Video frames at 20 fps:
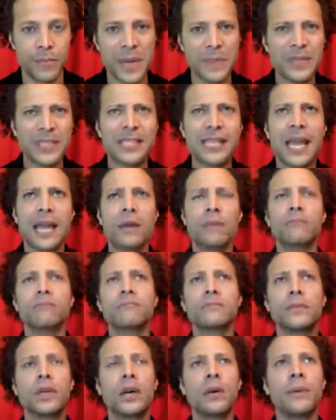maybe say,
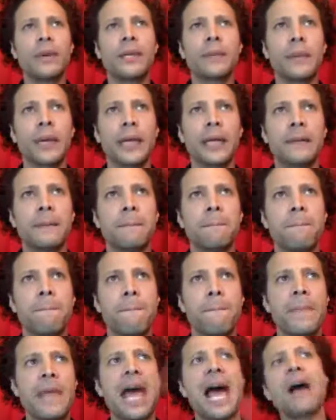oh, wait a minute,
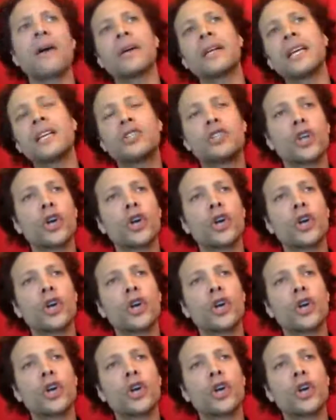how can I